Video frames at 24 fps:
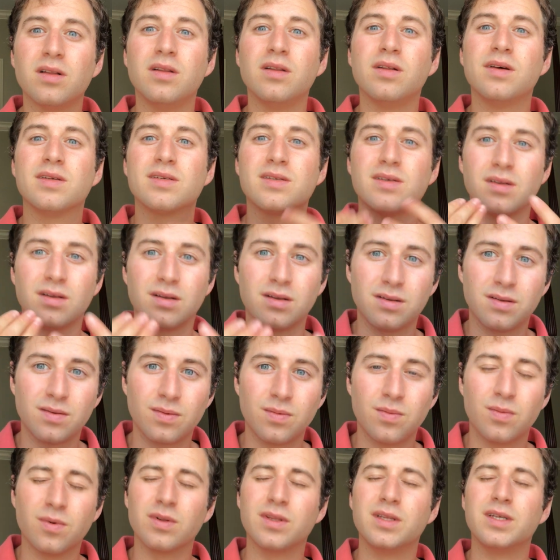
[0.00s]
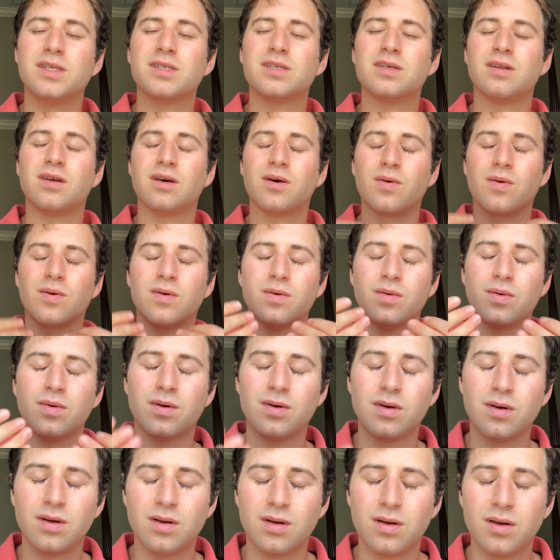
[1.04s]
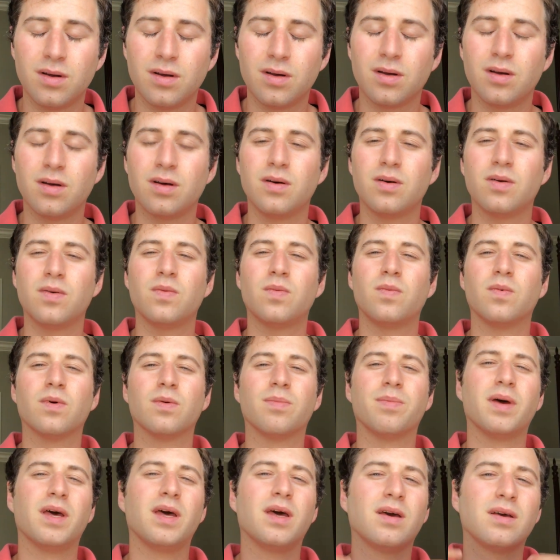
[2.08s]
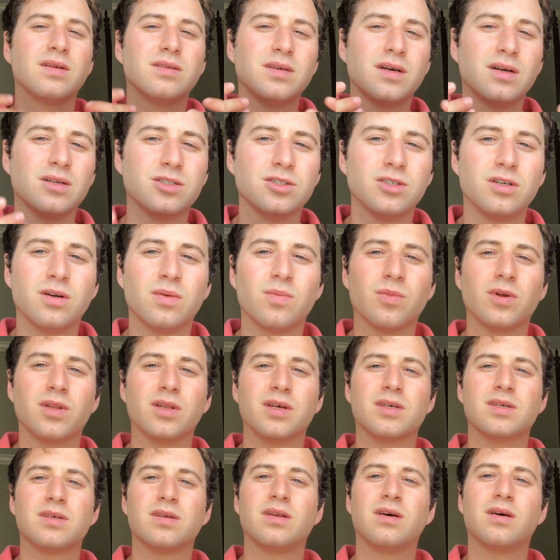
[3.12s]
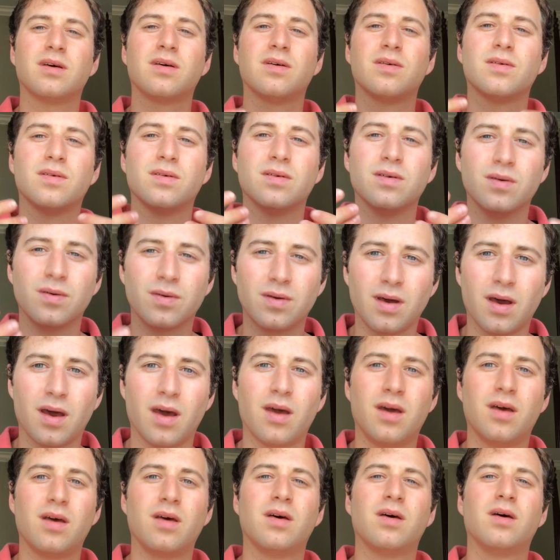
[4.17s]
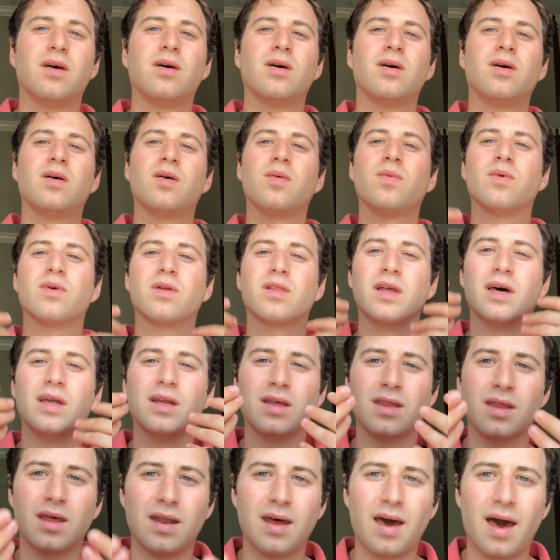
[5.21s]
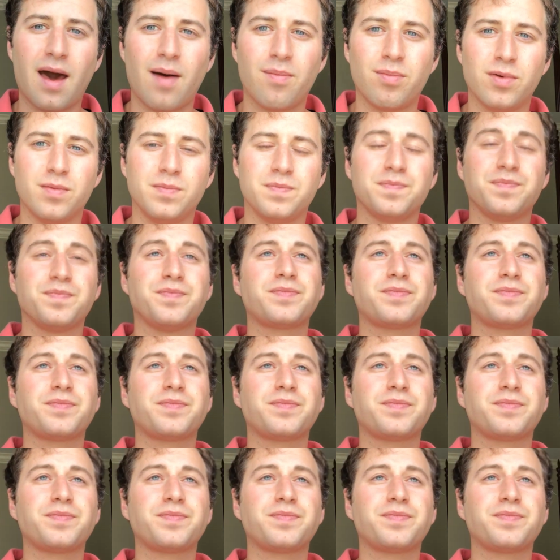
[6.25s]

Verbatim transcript: Listen. We're listening. We're paying attention and we're listening. Okay? We're letting that happen.